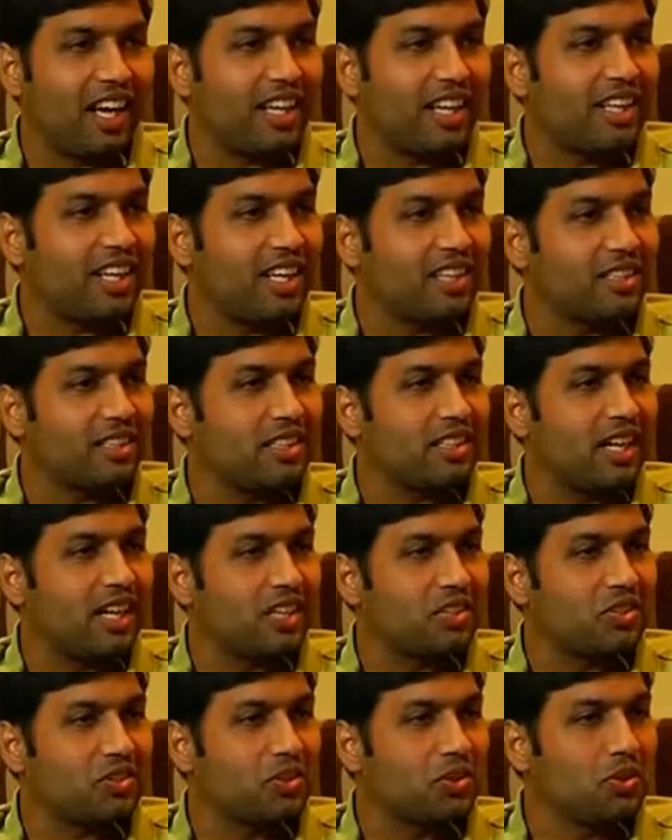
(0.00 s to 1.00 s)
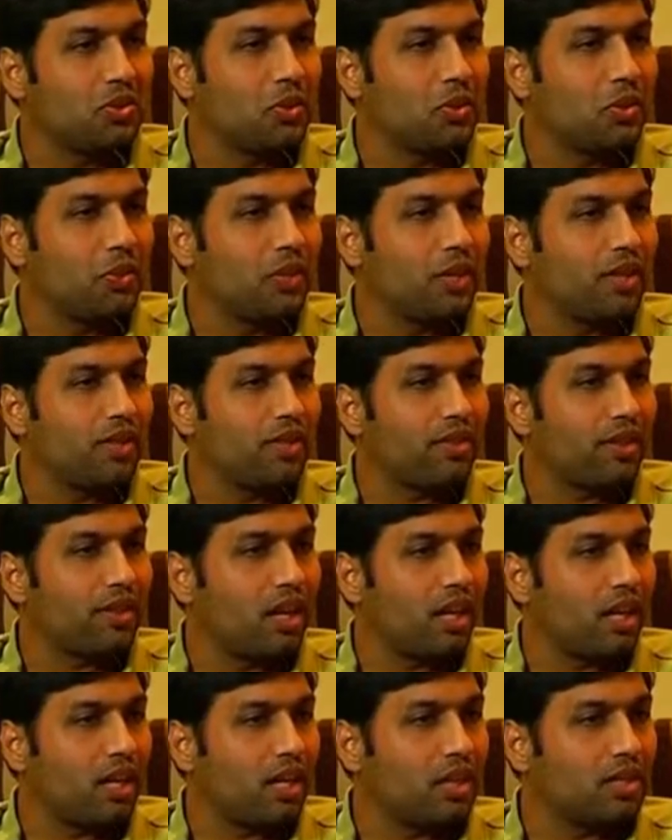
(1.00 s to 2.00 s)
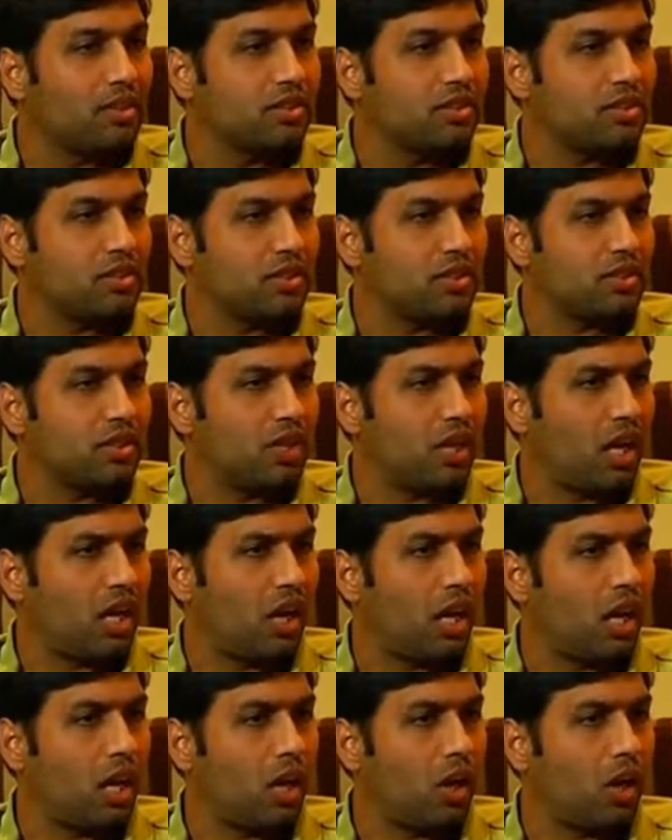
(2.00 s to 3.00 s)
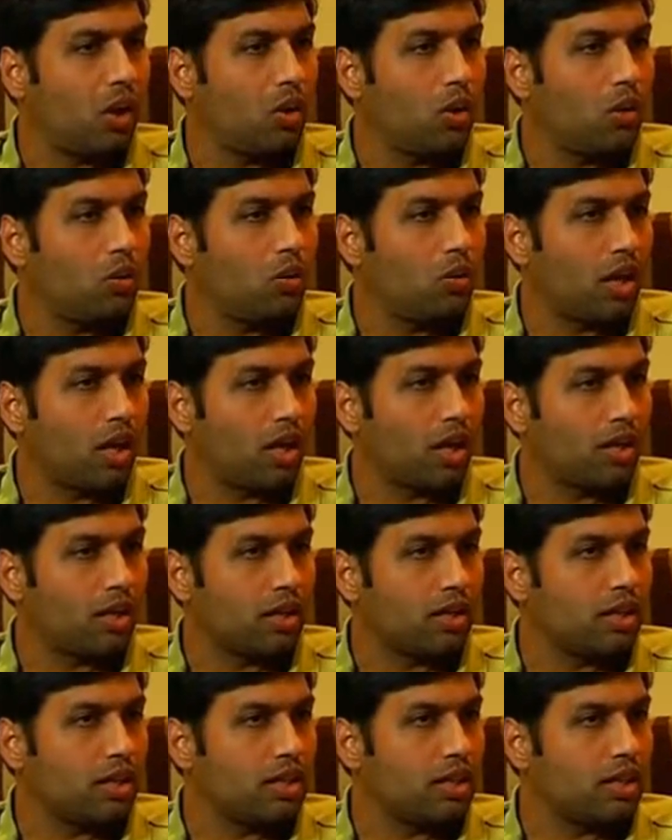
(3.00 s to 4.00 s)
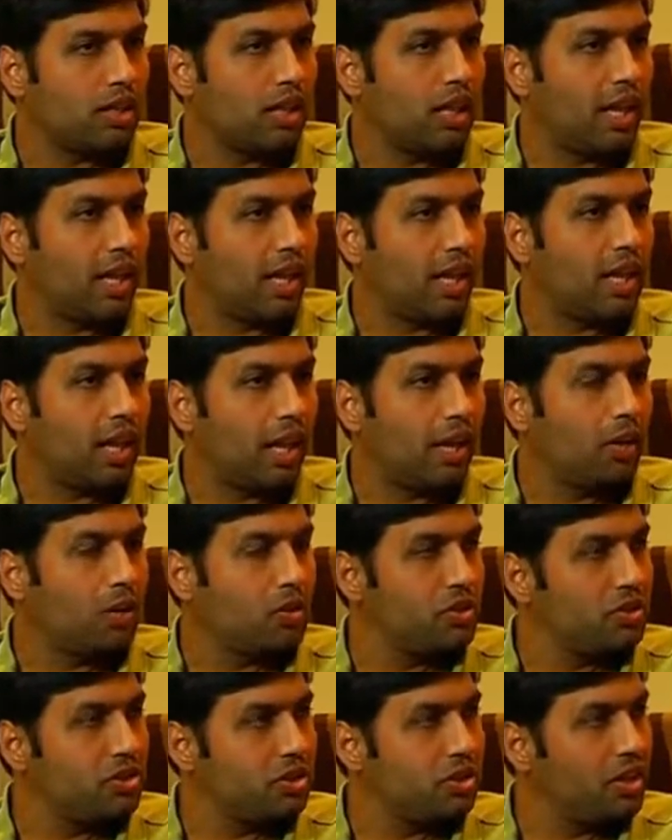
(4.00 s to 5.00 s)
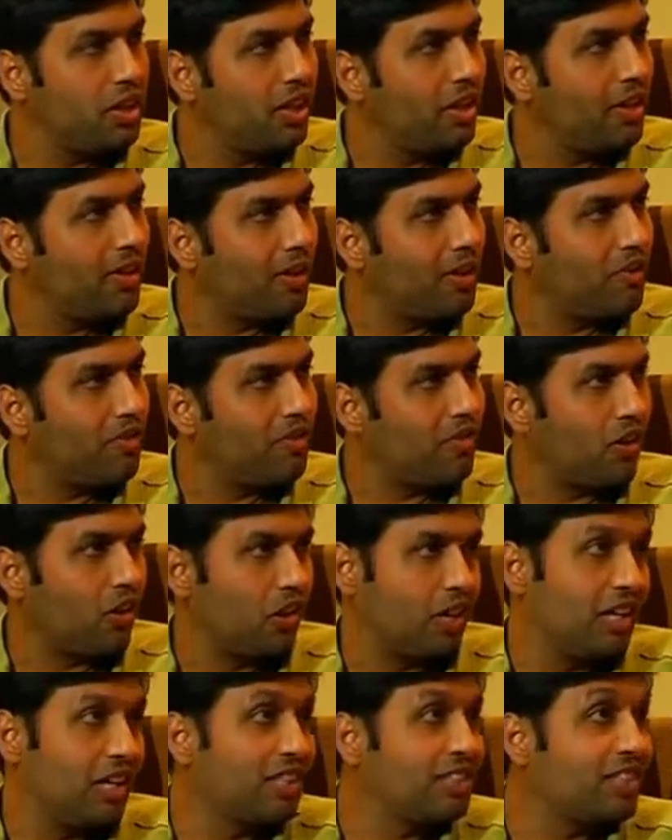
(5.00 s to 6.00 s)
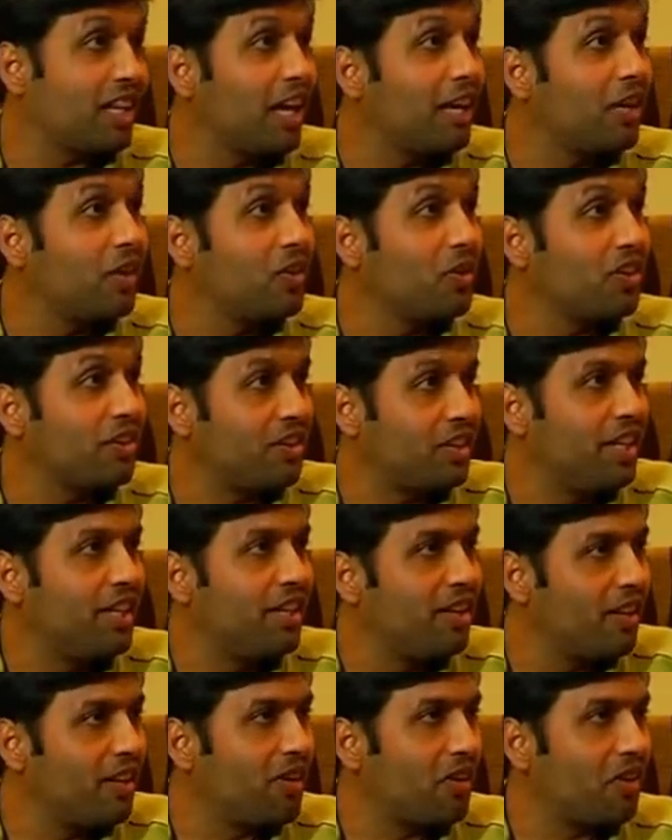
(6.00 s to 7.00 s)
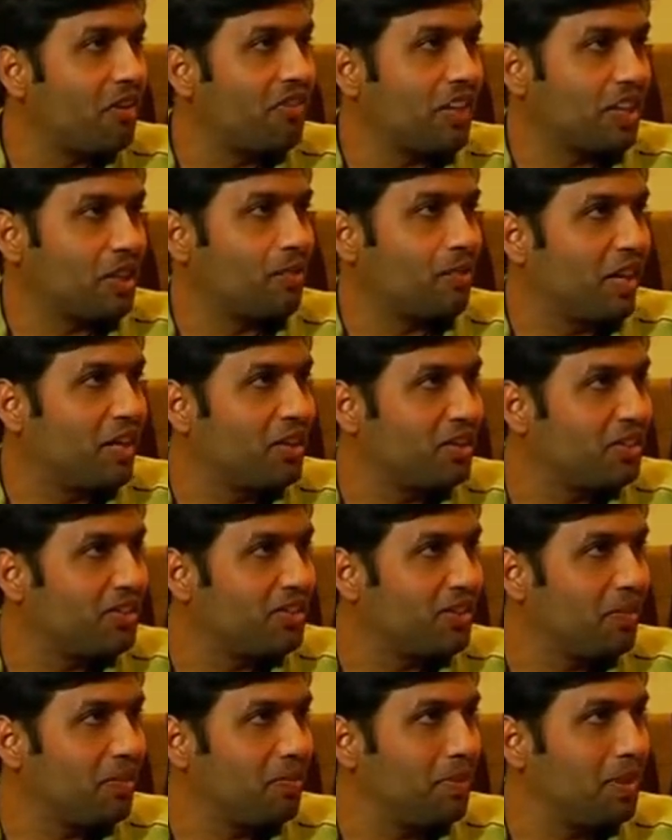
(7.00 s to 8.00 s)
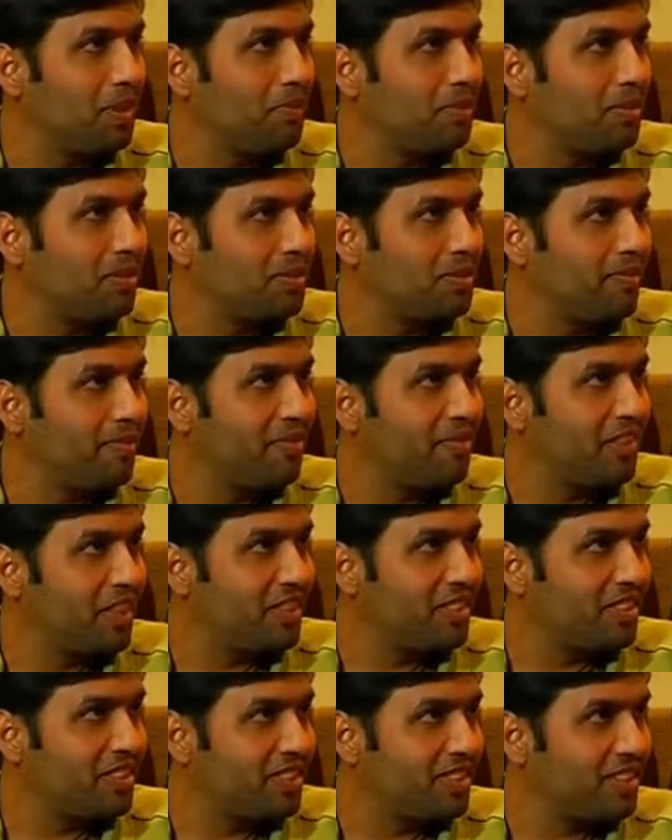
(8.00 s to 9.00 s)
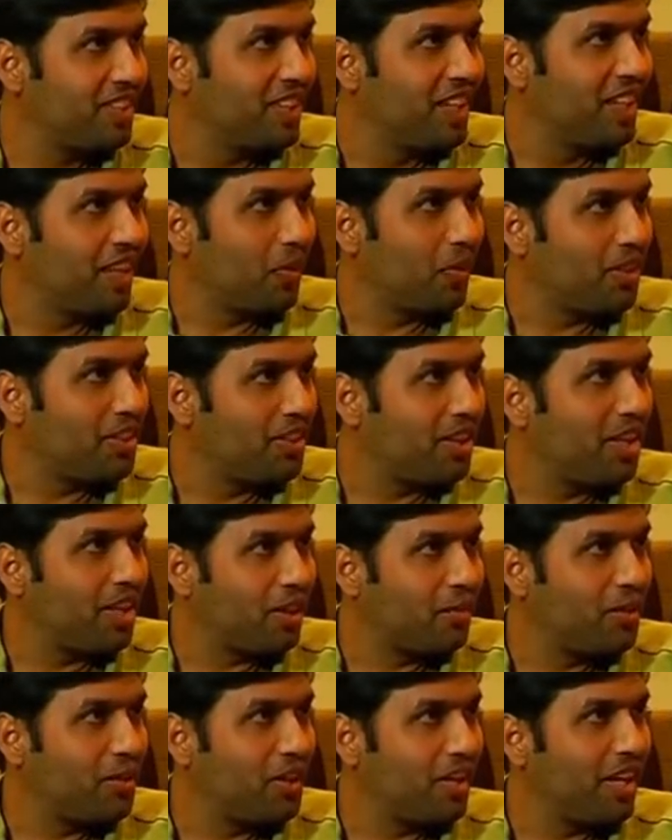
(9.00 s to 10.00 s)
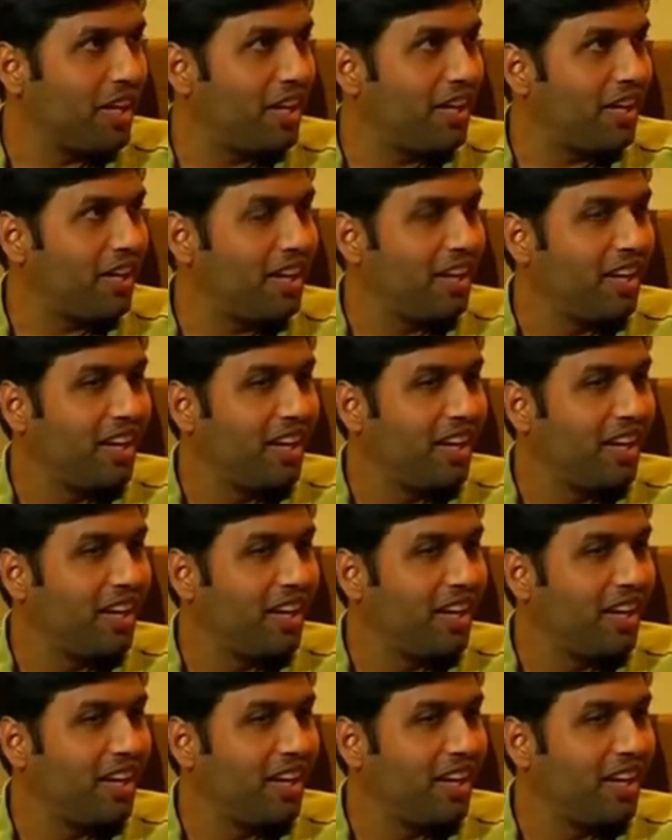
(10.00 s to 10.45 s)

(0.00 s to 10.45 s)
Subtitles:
guess it has to do with just how, I don't see a lot of, or at least I don't read a lot of expressions on people's faces when they're communicating.